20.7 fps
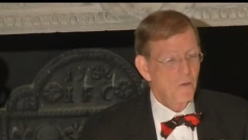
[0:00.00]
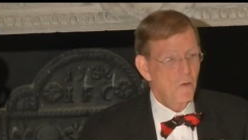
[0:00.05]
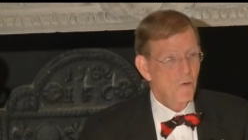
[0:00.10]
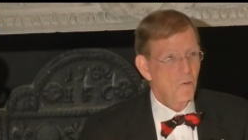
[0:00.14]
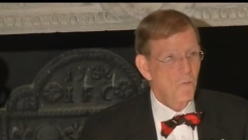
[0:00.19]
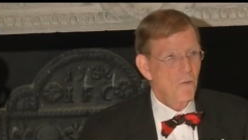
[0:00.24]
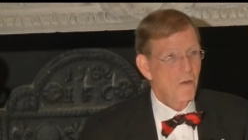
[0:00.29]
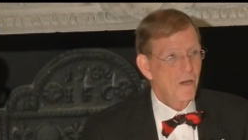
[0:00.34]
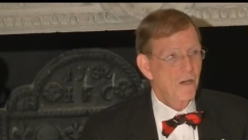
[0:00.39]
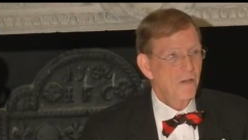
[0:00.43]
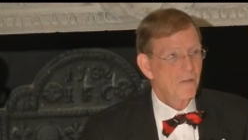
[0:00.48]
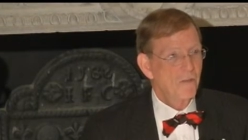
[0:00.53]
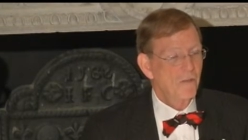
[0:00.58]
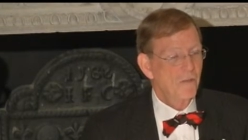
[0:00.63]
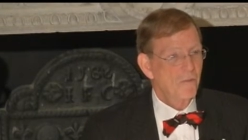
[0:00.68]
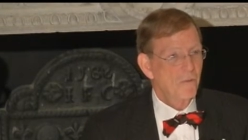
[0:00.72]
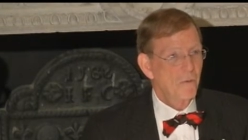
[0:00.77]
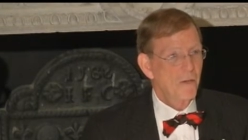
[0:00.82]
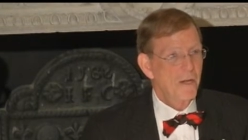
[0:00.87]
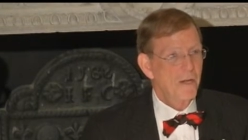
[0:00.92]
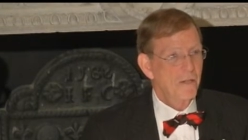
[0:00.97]
Cornwallis
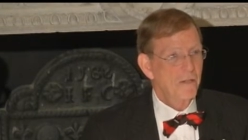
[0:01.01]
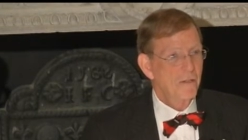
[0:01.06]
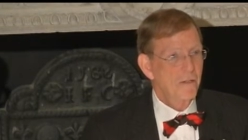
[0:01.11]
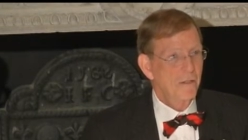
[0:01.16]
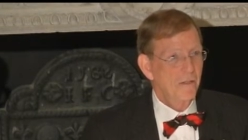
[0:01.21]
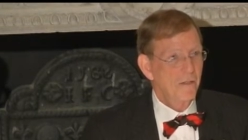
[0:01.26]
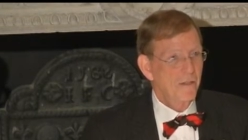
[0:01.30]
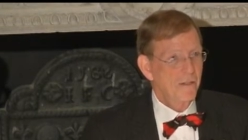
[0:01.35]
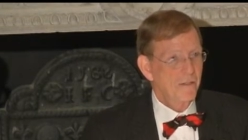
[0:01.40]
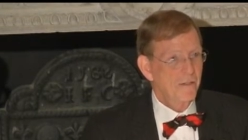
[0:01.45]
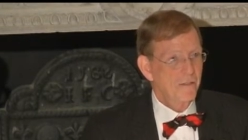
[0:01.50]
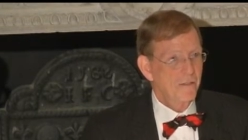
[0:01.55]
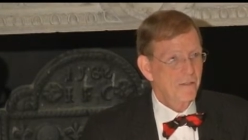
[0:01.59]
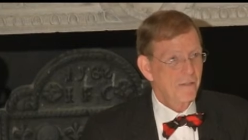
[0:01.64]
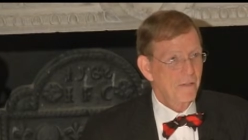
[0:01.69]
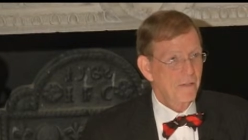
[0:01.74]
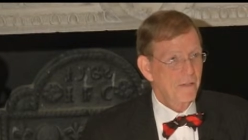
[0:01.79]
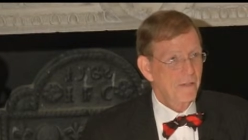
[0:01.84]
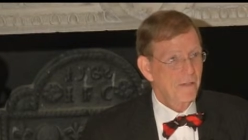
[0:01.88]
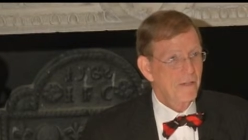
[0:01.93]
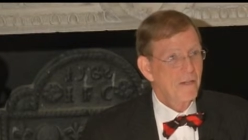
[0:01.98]
is writing to Clinton
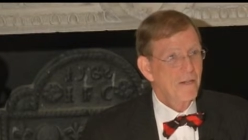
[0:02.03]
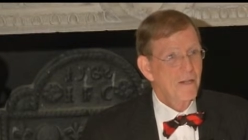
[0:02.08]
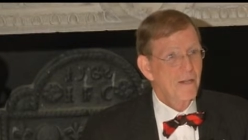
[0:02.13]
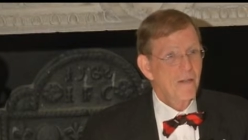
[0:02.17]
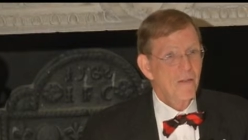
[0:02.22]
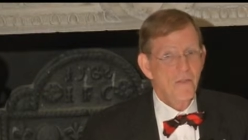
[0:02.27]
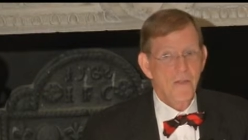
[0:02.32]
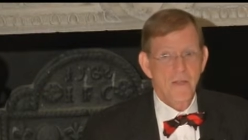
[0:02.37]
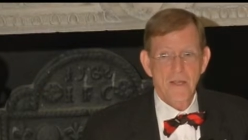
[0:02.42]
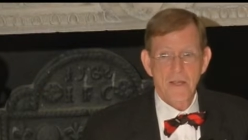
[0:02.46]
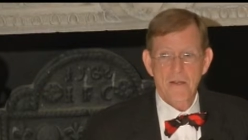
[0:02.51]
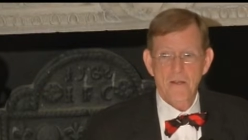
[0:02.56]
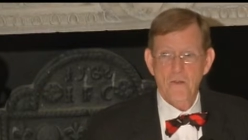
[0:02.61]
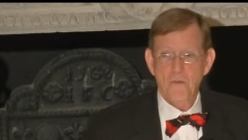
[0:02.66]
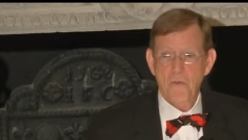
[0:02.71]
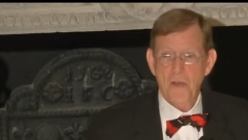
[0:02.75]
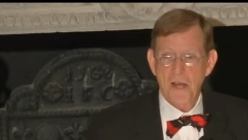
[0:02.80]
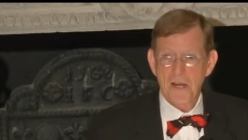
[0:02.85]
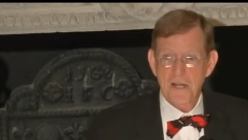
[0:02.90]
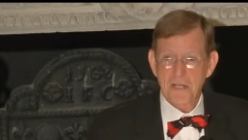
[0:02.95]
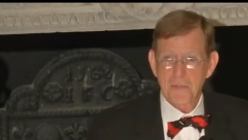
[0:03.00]
saying, The
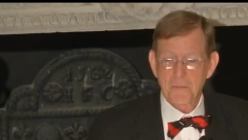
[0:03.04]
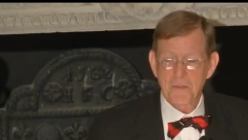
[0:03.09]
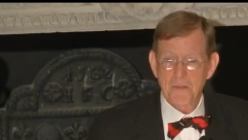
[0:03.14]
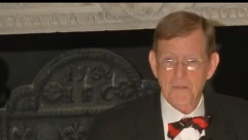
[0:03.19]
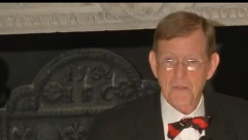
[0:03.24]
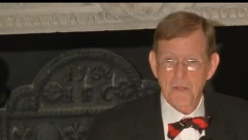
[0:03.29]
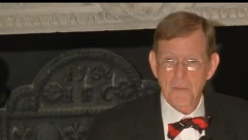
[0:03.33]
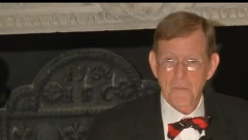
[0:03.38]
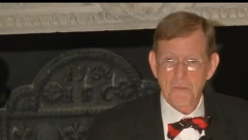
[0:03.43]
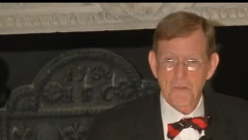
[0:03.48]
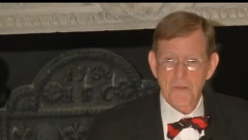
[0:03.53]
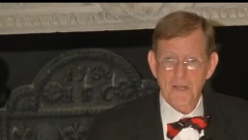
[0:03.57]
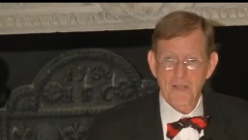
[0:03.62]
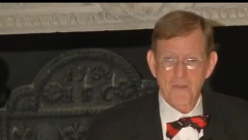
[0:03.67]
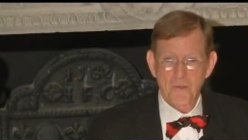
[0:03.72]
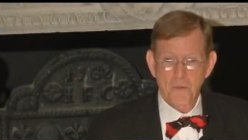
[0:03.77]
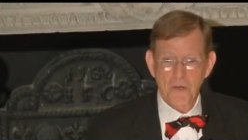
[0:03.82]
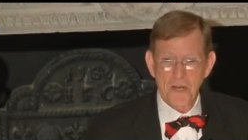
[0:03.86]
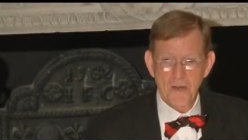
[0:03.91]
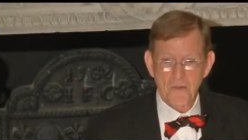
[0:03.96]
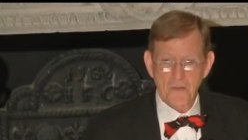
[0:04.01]
indefatigable Sumter
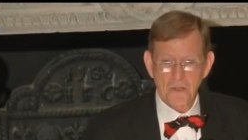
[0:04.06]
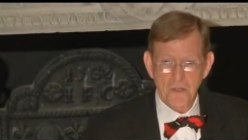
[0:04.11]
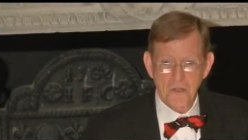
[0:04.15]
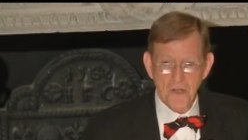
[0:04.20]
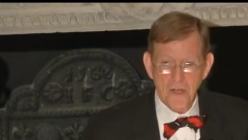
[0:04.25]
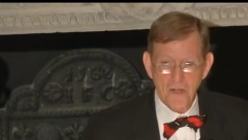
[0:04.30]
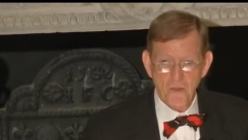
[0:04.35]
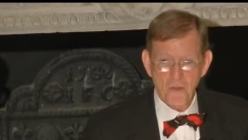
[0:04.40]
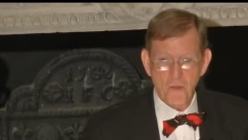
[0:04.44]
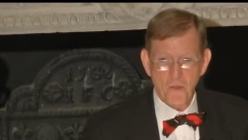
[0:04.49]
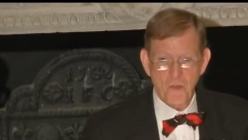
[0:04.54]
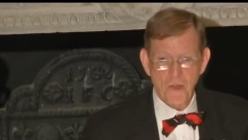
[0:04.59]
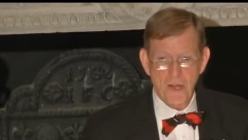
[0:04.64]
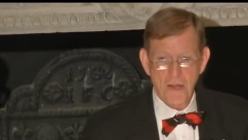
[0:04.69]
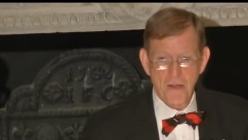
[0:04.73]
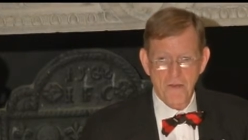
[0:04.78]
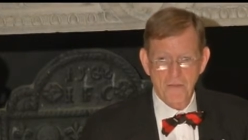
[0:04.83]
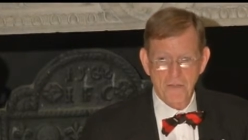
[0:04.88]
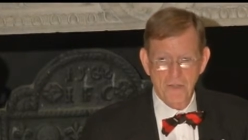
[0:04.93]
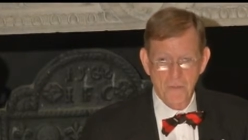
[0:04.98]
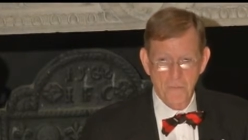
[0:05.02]
has raised another
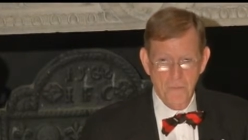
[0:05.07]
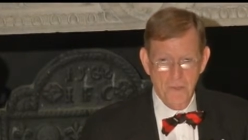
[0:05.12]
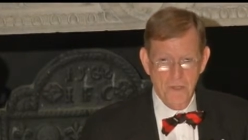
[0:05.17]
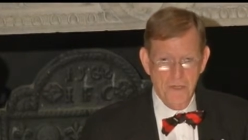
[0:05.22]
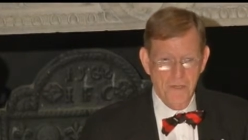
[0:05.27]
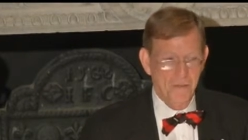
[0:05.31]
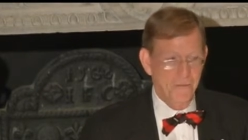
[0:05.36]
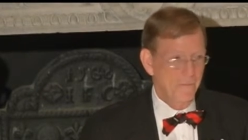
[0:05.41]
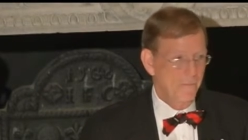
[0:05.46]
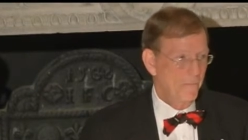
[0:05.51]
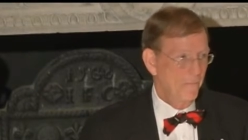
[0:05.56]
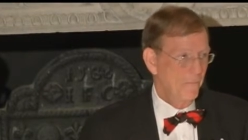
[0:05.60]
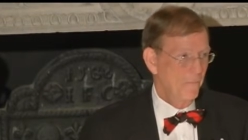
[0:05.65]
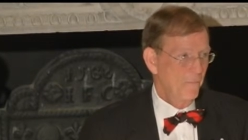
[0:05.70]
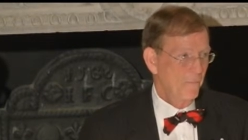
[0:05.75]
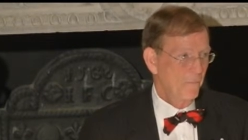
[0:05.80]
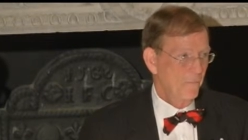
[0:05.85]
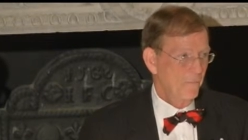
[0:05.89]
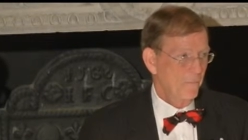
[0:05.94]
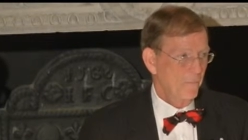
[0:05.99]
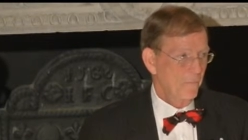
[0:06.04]
thousand
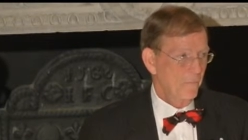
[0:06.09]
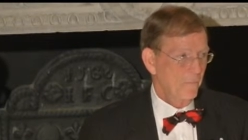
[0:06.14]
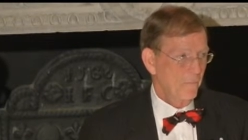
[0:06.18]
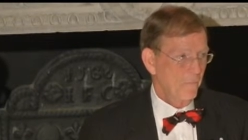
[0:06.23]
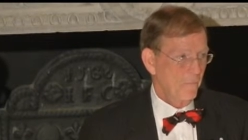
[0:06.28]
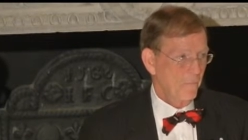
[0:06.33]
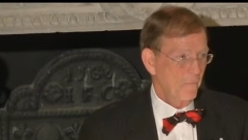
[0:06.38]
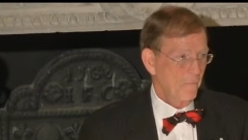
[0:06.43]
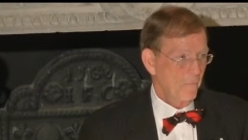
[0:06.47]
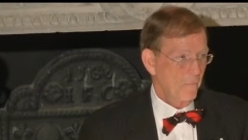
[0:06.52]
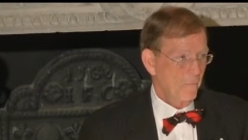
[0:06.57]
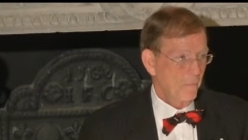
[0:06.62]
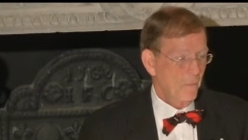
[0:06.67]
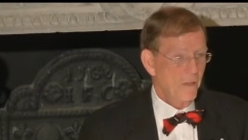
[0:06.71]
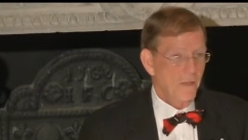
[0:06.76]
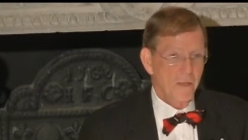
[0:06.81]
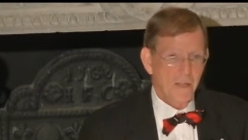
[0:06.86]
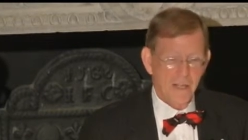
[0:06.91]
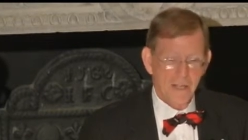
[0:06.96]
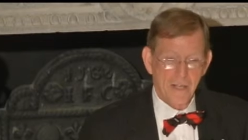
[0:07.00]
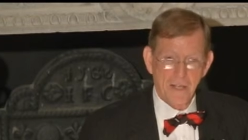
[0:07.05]
men.
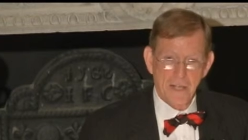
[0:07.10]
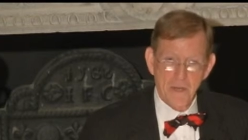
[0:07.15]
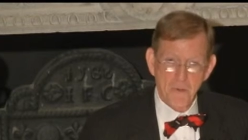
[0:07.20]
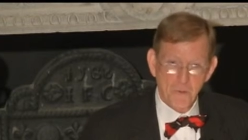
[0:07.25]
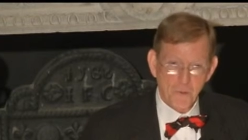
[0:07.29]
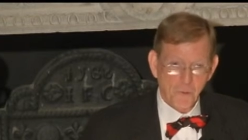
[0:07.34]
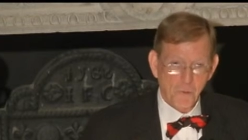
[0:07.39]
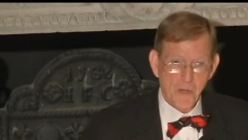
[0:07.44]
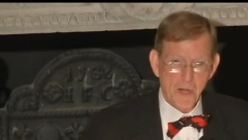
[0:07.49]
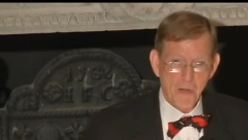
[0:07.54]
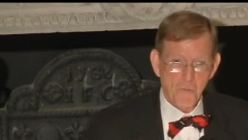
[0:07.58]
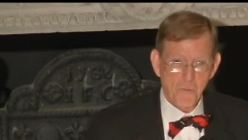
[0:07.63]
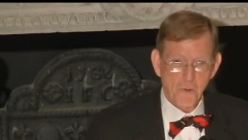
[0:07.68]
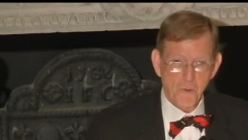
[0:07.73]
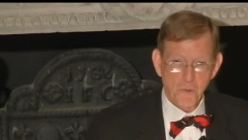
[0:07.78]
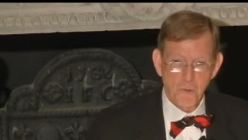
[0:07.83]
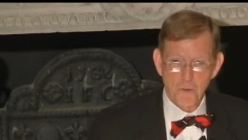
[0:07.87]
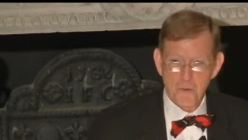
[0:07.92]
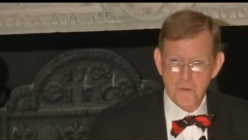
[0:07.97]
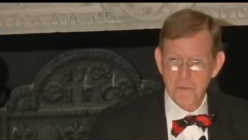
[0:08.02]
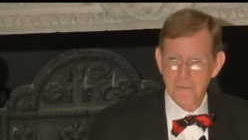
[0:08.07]
He was a great
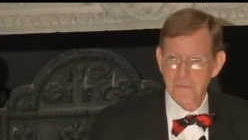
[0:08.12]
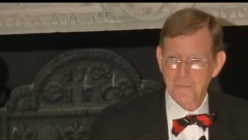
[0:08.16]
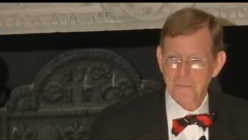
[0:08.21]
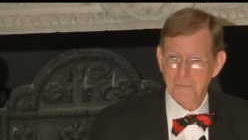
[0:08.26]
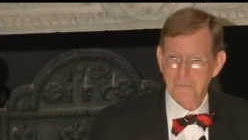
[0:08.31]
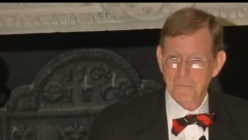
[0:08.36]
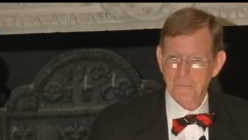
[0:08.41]
recruiter.